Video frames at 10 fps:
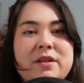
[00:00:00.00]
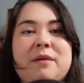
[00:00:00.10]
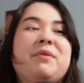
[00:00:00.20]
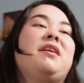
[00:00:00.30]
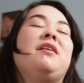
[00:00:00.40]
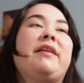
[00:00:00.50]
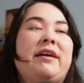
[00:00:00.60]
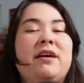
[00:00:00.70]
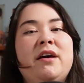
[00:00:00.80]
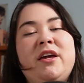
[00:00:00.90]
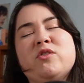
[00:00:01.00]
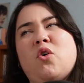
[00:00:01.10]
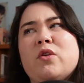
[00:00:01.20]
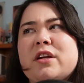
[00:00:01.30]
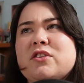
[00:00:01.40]
like but he like he was
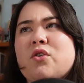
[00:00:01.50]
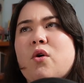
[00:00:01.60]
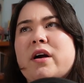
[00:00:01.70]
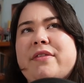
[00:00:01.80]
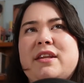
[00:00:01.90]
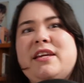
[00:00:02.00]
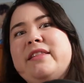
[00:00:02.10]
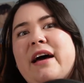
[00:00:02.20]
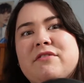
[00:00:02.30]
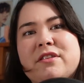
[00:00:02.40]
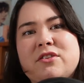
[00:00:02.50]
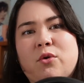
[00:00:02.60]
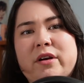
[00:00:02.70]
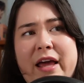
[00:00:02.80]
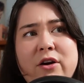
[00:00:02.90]
holding a door and then he left the
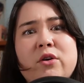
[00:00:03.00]
door and that